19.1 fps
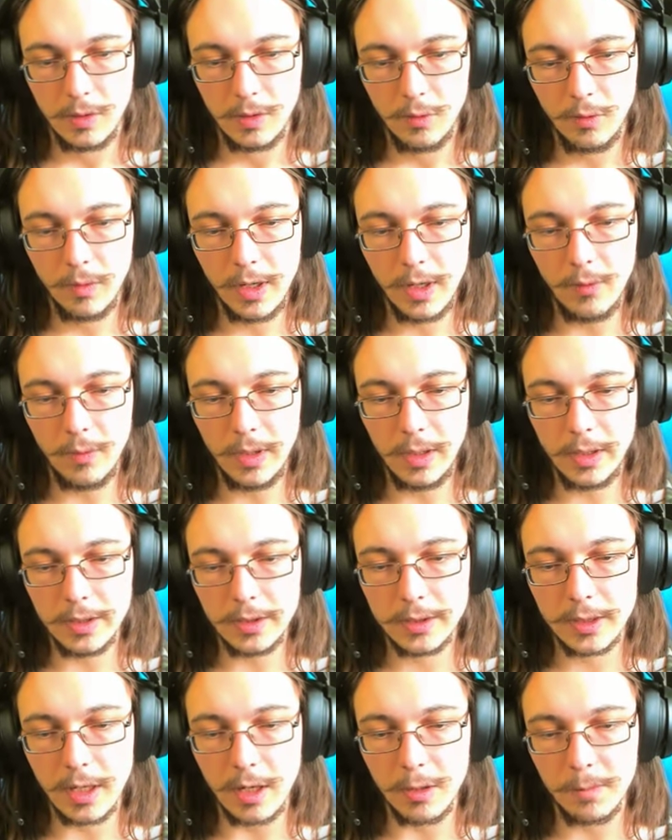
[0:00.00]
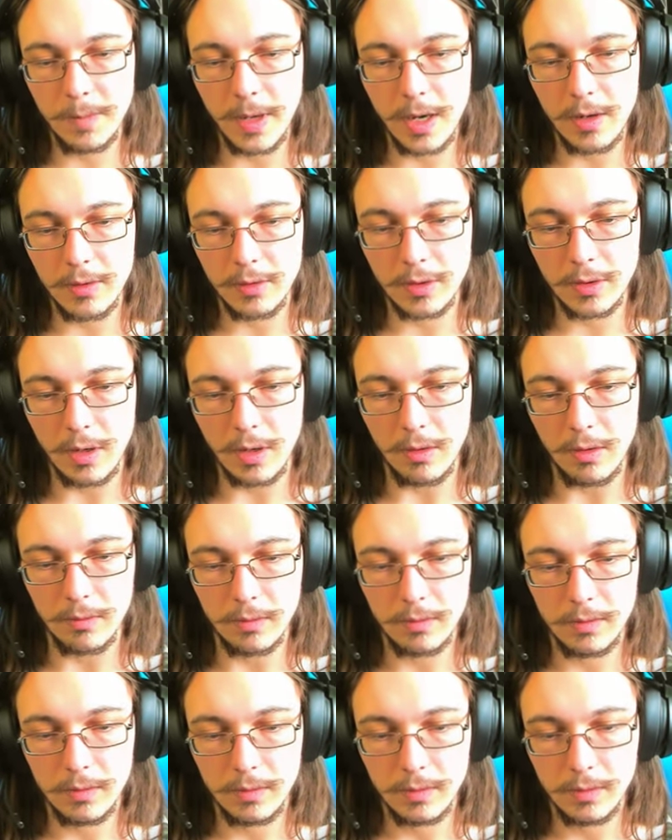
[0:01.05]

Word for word: Where, where does gunpowder go?